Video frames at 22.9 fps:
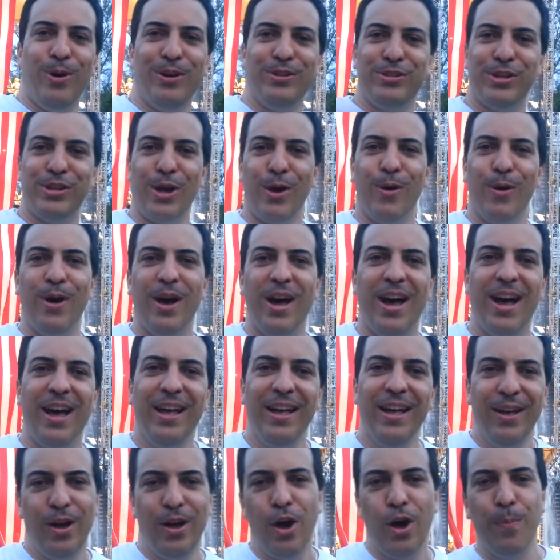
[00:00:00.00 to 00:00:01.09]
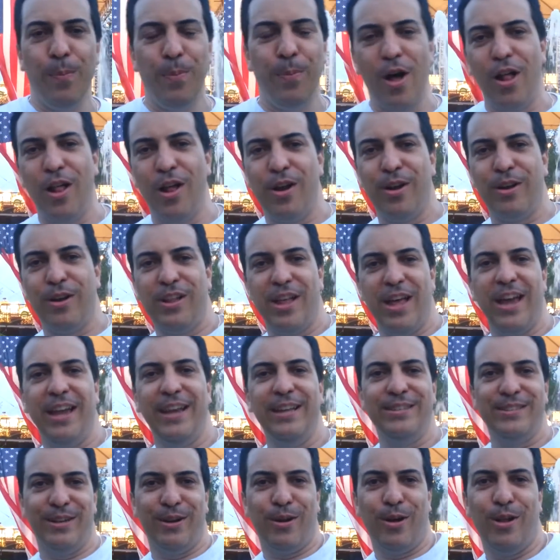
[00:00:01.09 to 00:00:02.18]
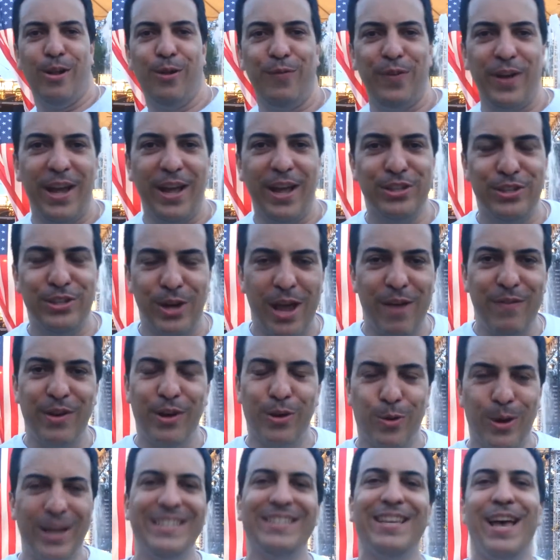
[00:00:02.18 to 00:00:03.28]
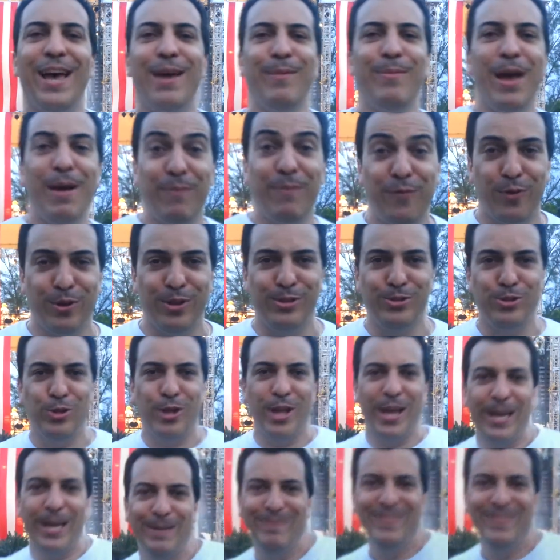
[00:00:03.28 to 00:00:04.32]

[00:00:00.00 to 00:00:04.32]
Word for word: So uh, hope all our clients and all our fans are having a great time. Happy fourth of July.